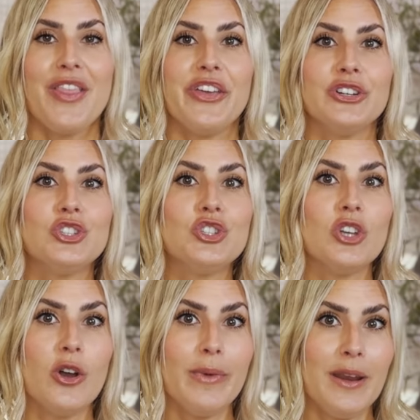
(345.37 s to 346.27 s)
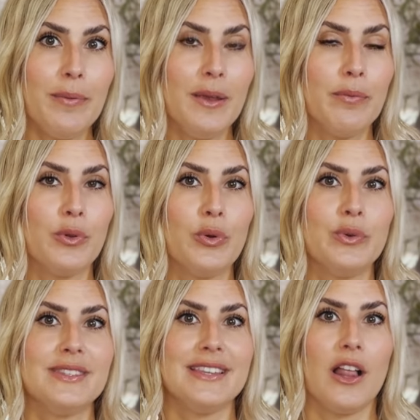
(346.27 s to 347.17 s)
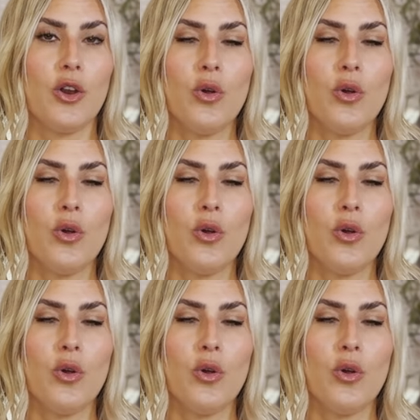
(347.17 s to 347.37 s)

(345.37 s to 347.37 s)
There are so many people who sell